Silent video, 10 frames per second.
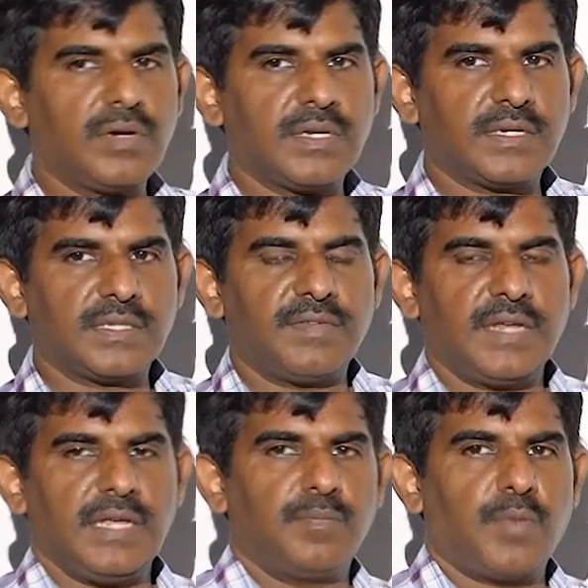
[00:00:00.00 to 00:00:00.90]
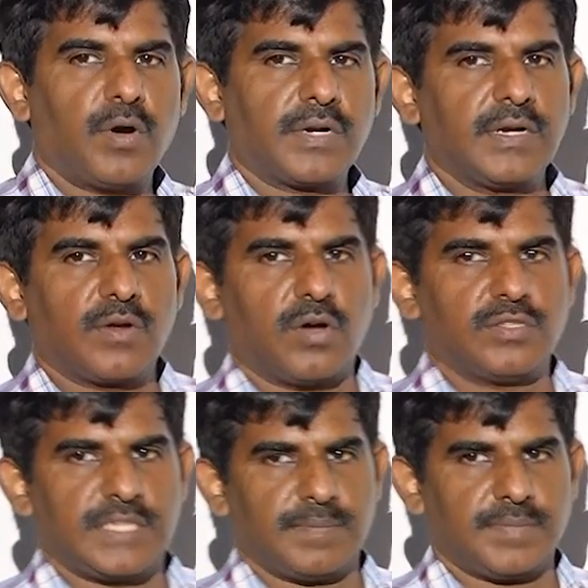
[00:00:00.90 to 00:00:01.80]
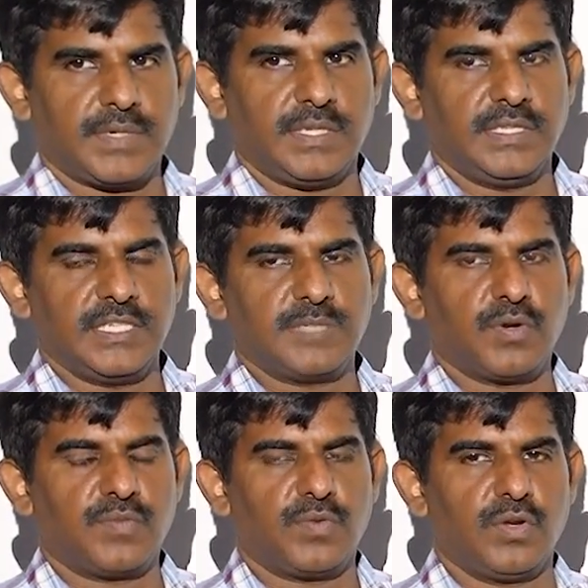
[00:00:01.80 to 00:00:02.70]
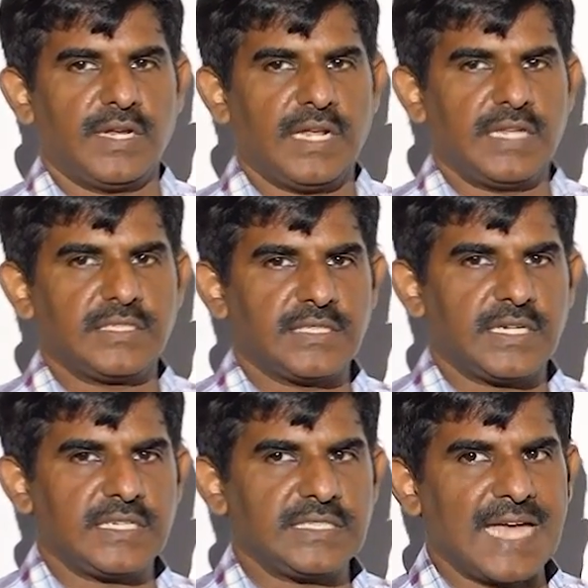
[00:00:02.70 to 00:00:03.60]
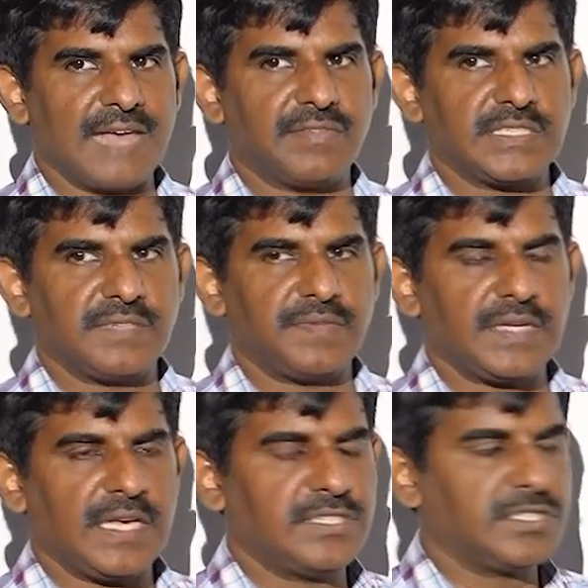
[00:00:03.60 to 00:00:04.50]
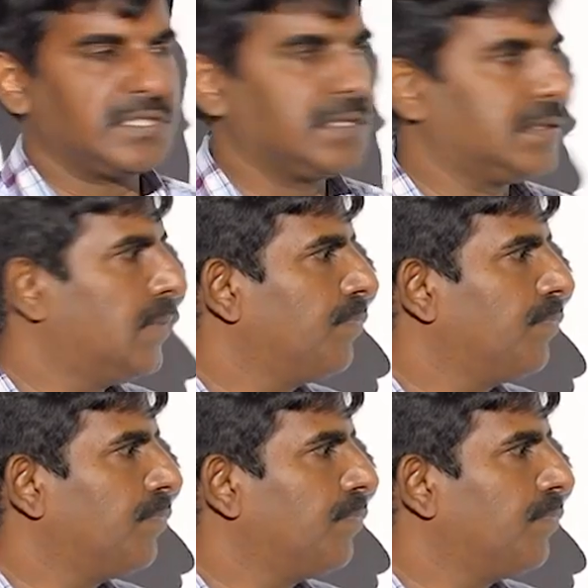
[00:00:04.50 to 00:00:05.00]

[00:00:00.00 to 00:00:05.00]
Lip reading: the very important concept in this portfolio analysis, that is diversification.